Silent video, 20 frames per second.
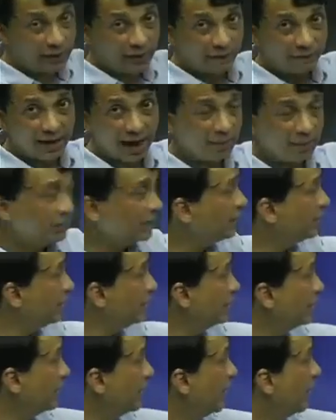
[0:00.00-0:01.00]
they have
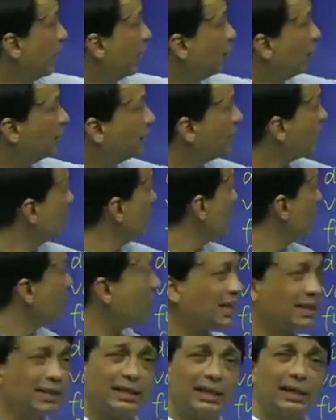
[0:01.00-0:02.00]
diabetes with
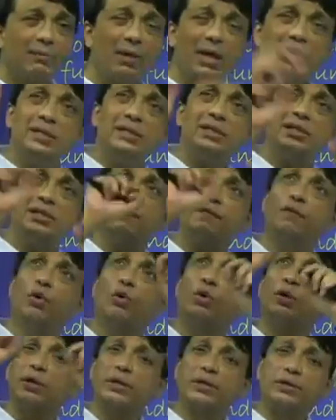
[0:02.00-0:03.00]
sudden muscae. Muscae is
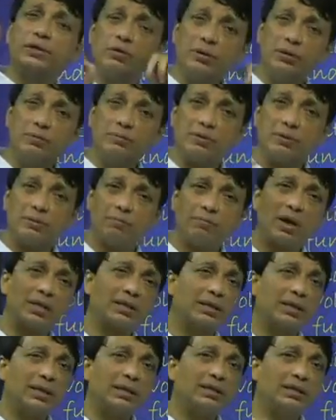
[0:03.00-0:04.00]
floaters. You know, the
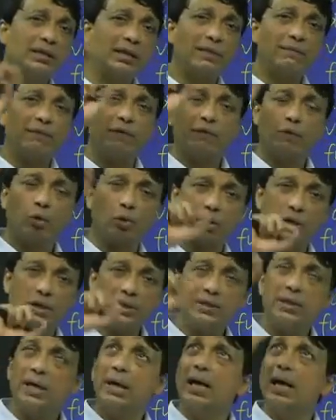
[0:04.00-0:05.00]
muscae is the name for
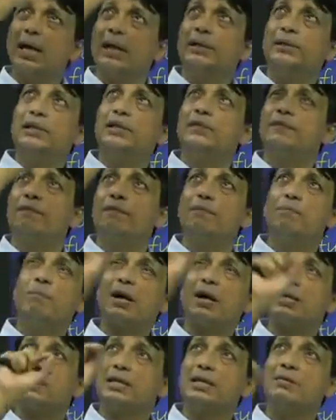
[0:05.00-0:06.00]
floaters. These
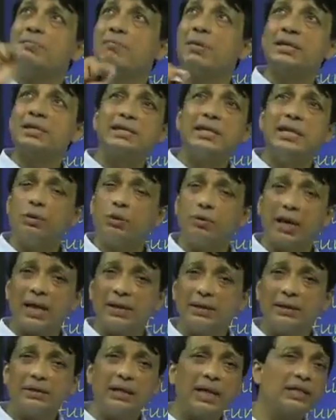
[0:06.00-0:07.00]
buzzing
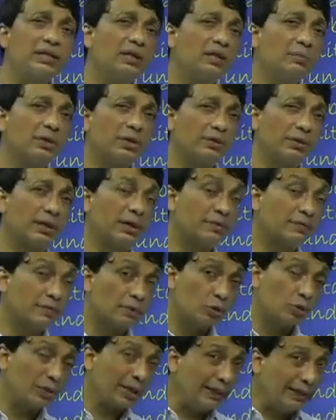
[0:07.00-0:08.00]
mosquito-like things, extremely irritating.
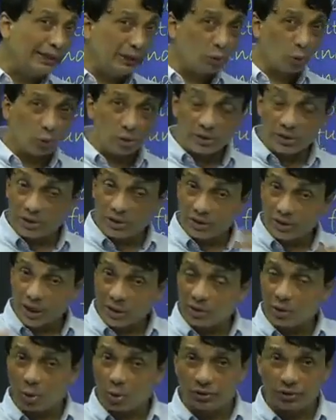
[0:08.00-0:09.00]
So, suddenly notice this
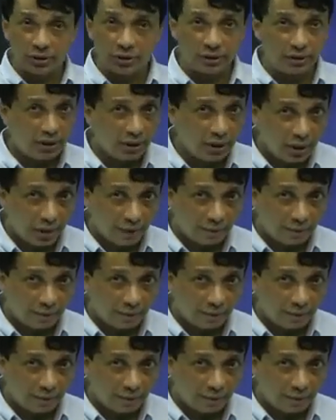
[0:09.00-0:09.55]
sudden onset